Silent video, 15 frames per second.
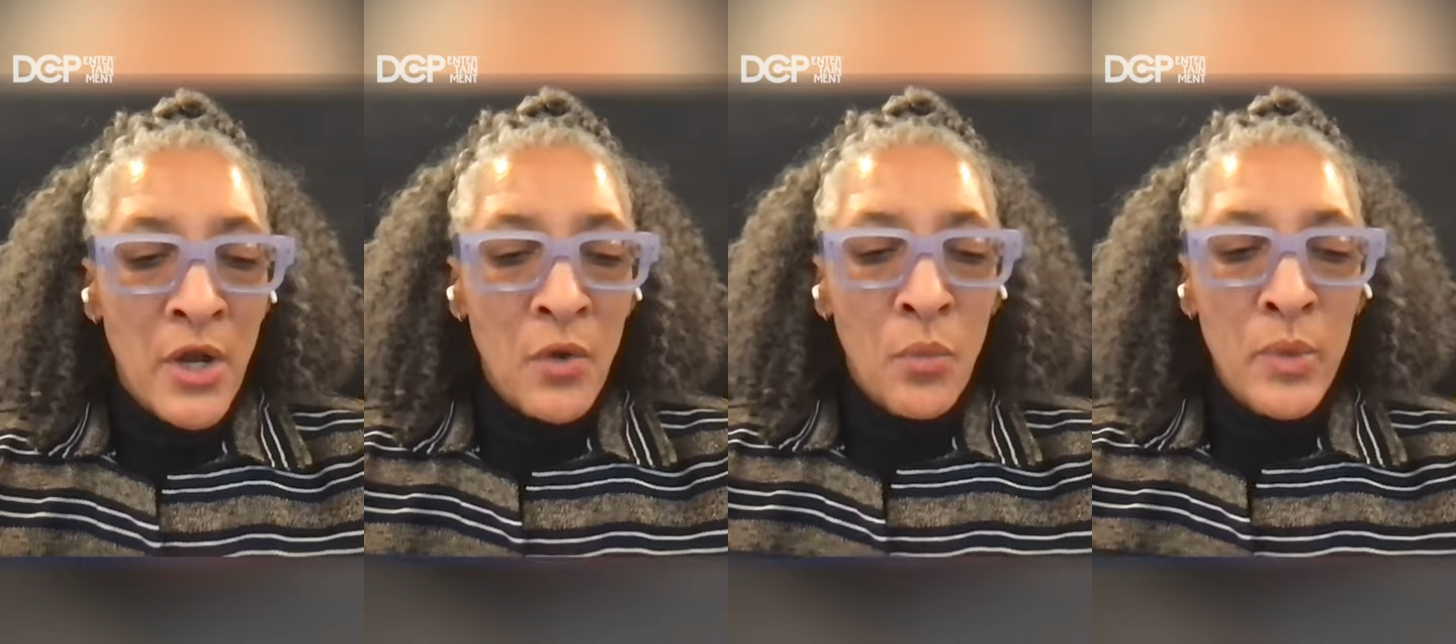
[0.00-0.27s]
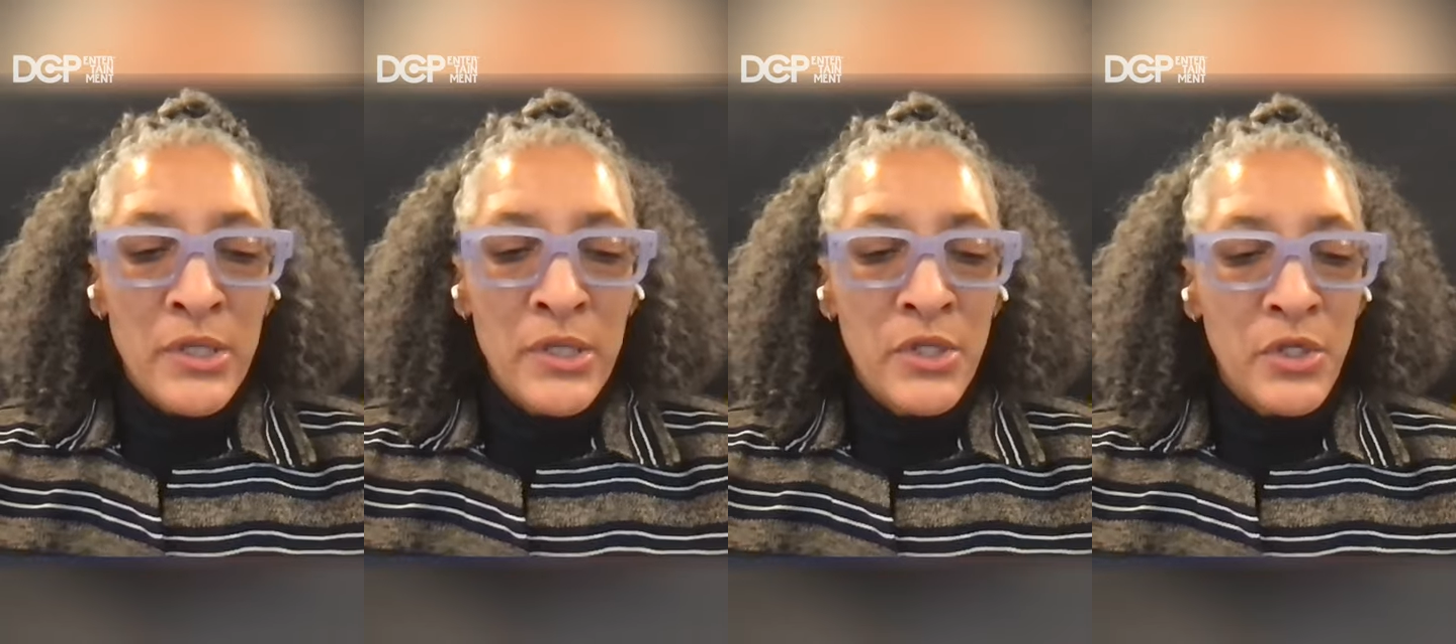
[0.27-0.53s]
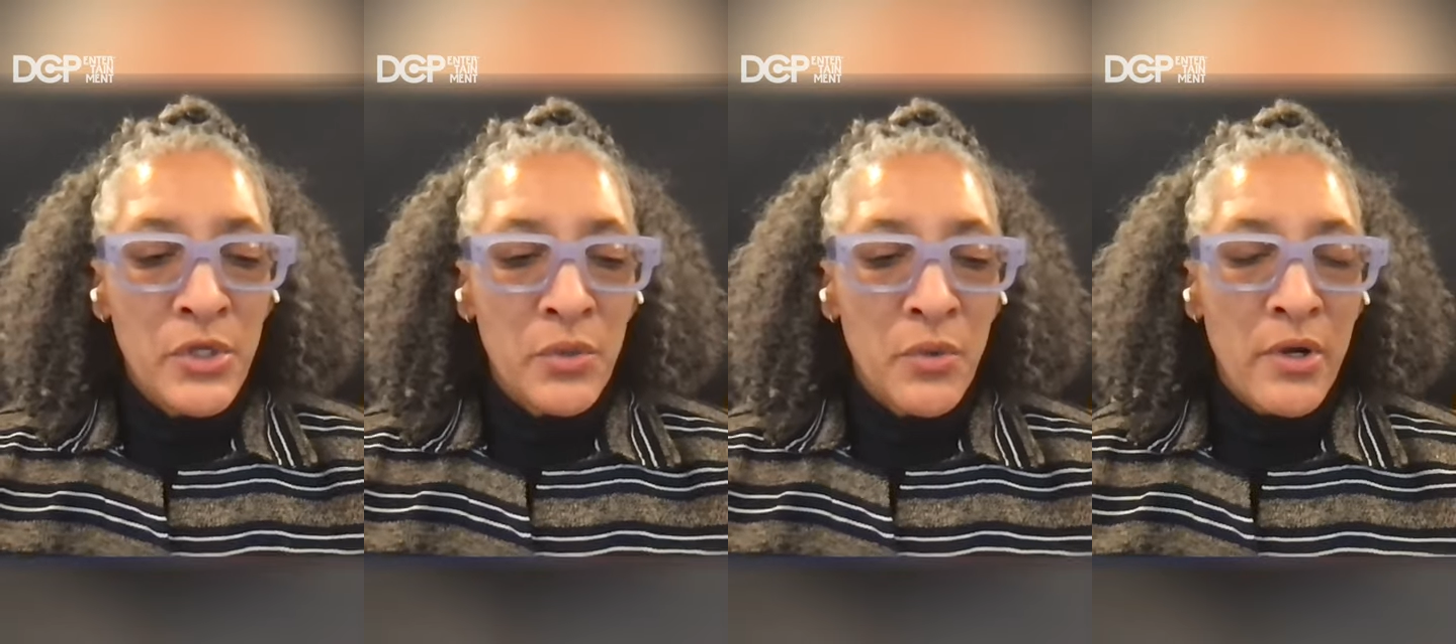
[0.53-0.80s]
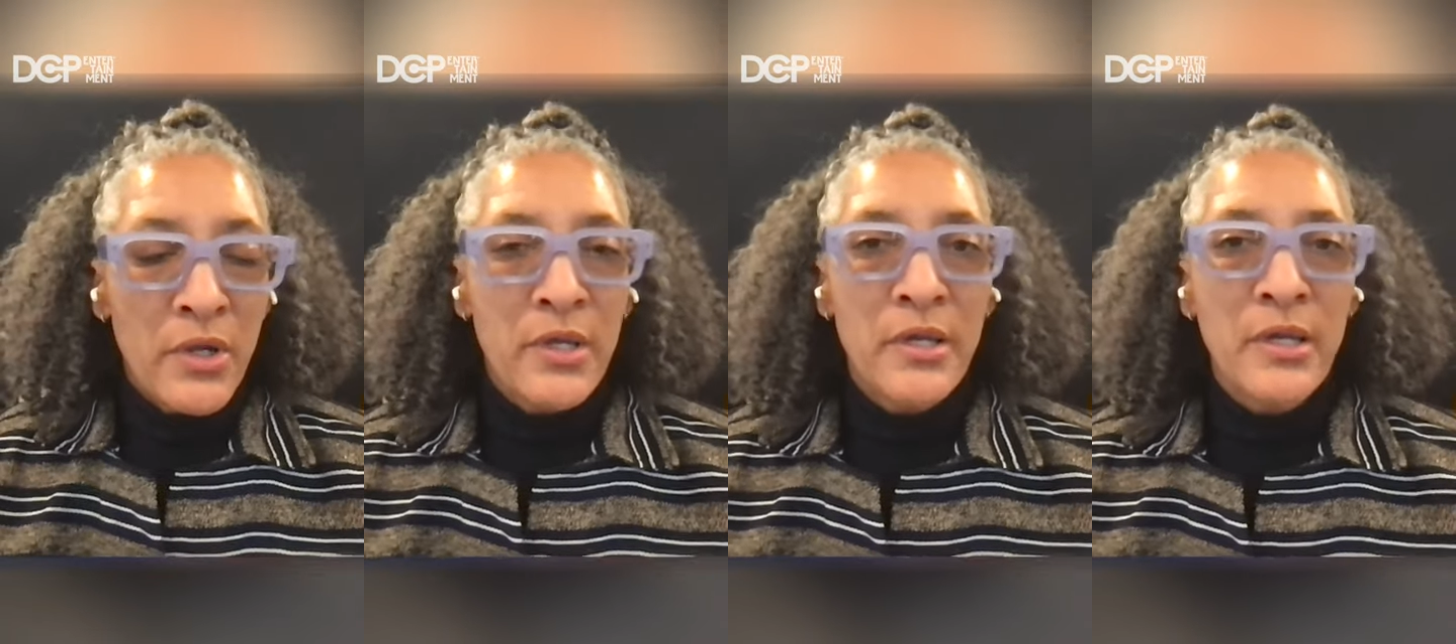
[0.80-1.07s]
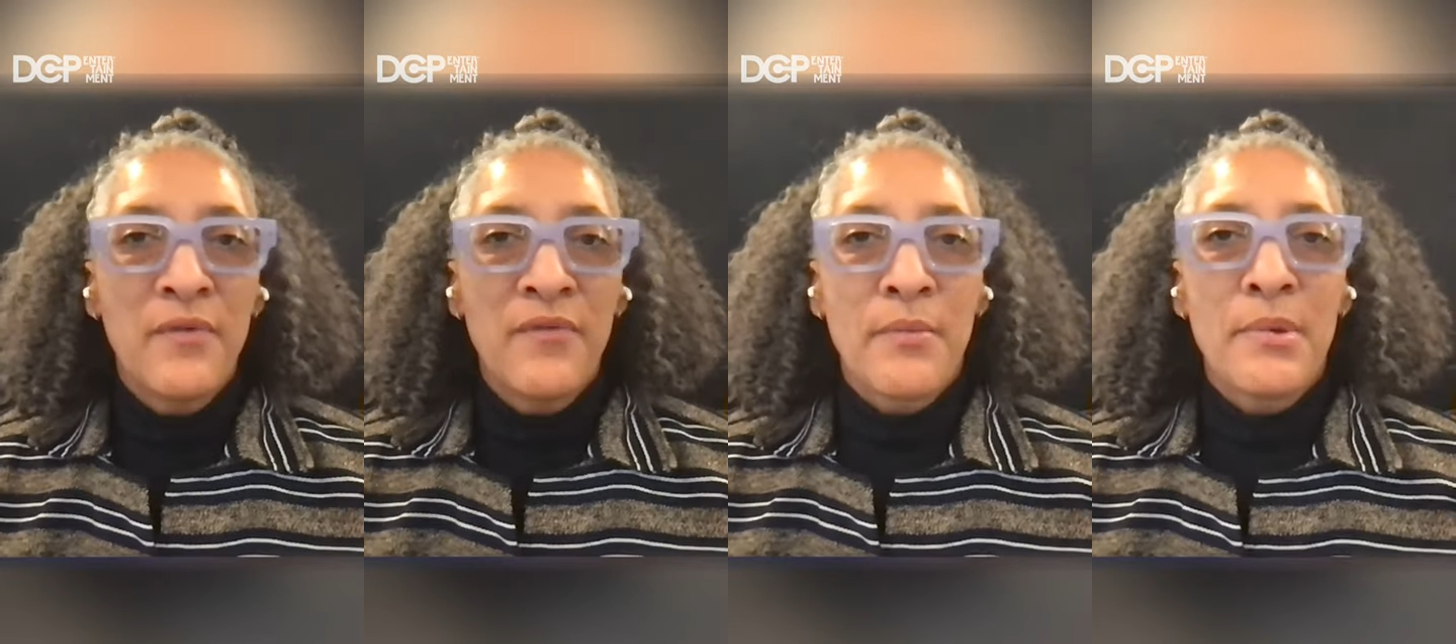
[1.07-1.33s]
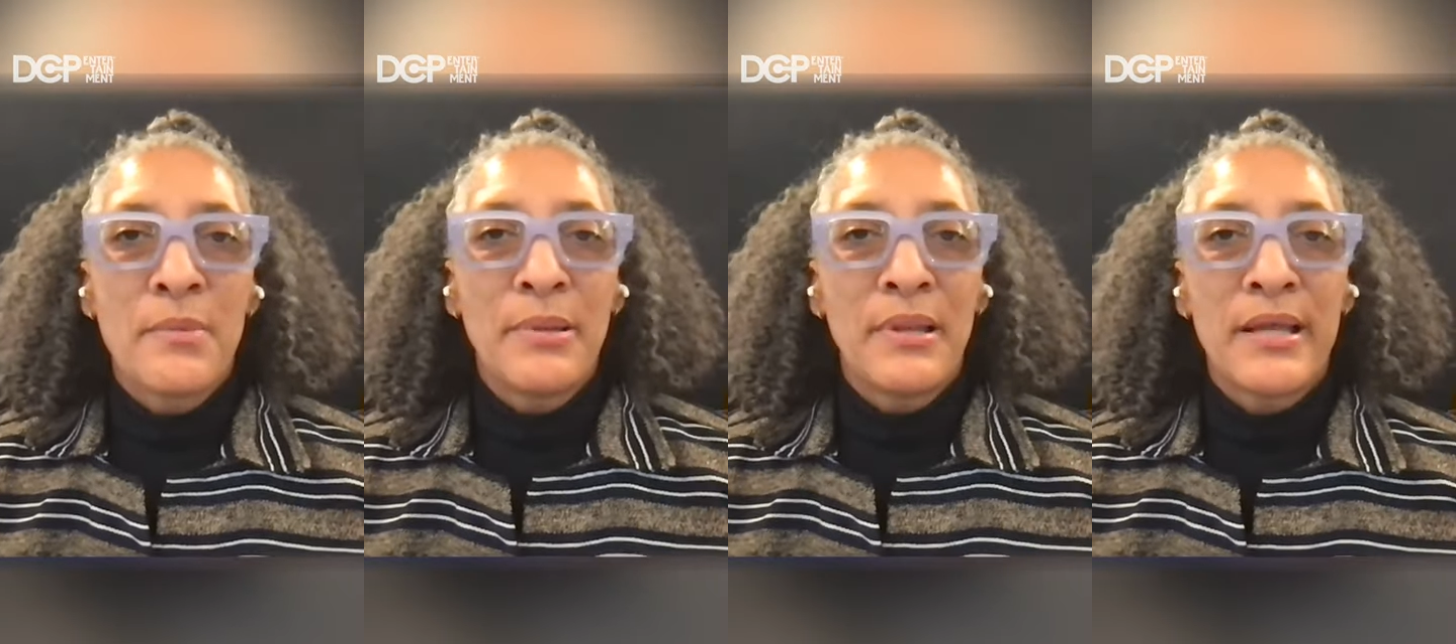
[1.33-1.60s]
you know, when you are cooking
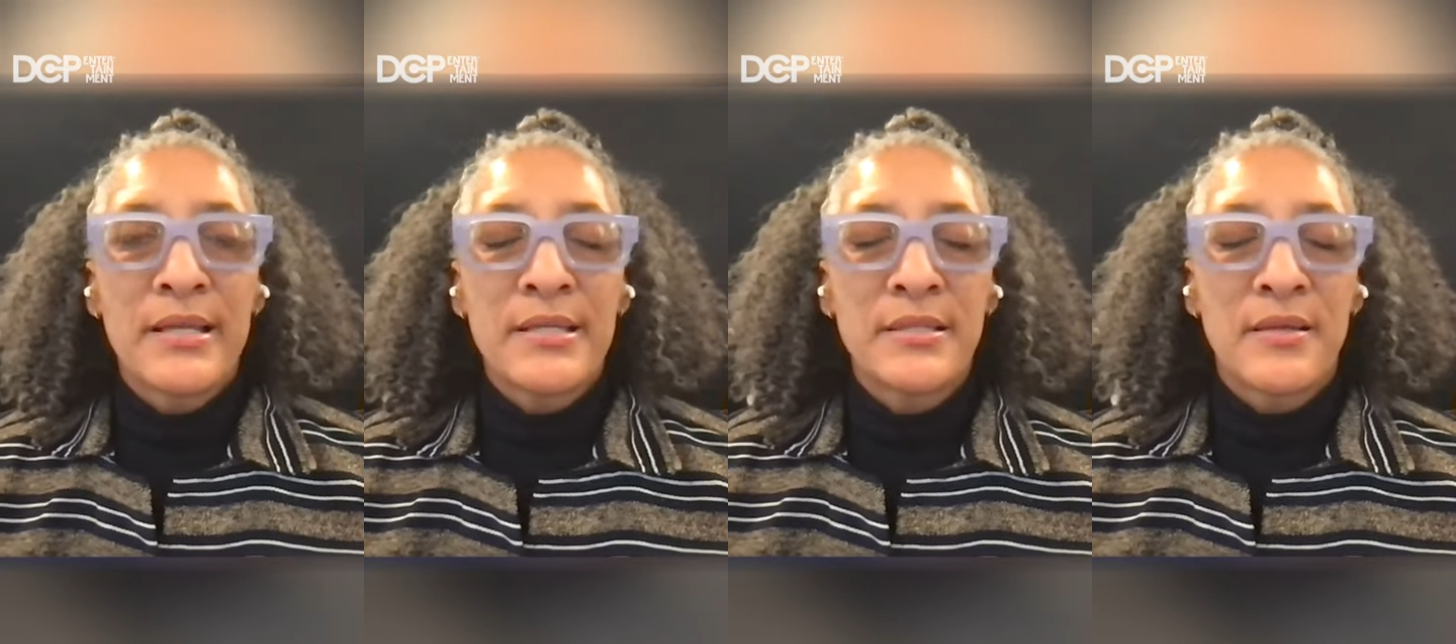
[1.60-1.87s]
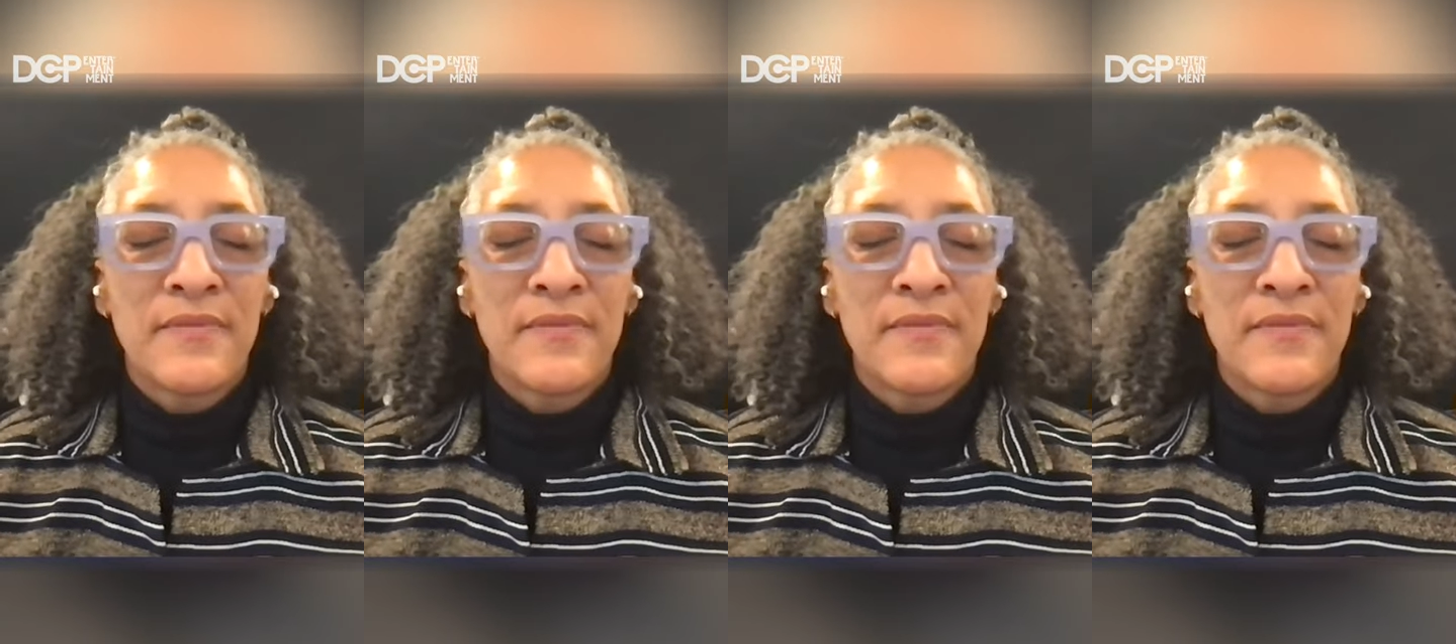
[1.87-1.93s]
from a place